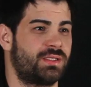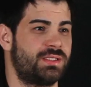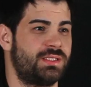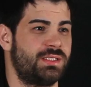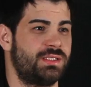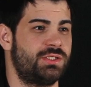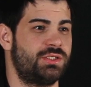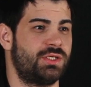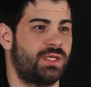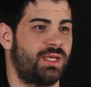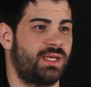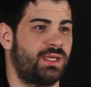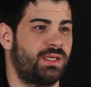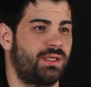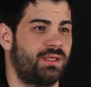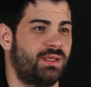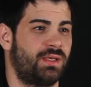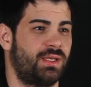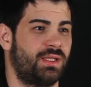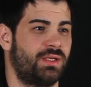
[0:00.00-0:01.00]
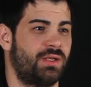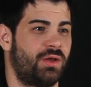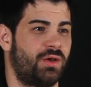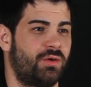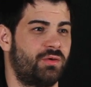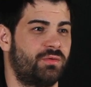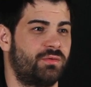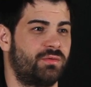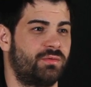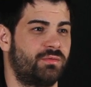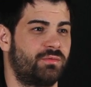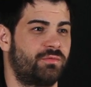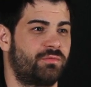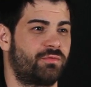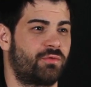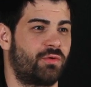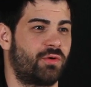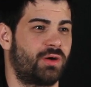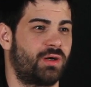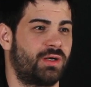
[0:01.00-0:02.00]
a DJ, and known
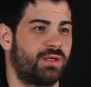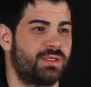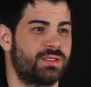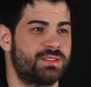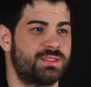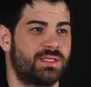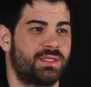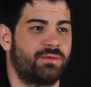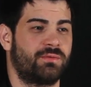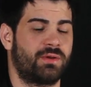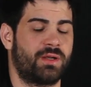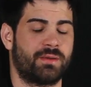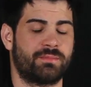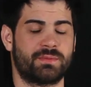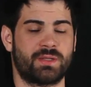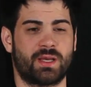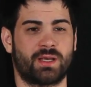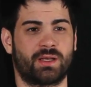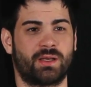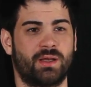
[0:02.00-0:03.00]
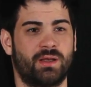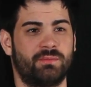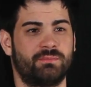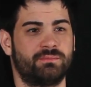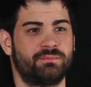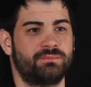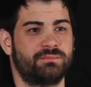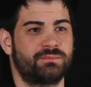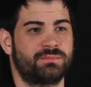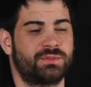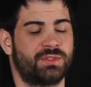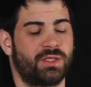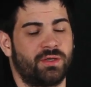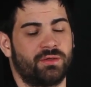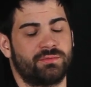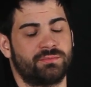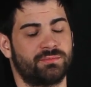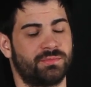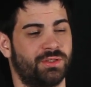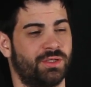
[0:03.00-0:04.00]
for isanyoneup.com. So,
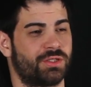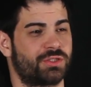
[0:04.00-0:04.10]
an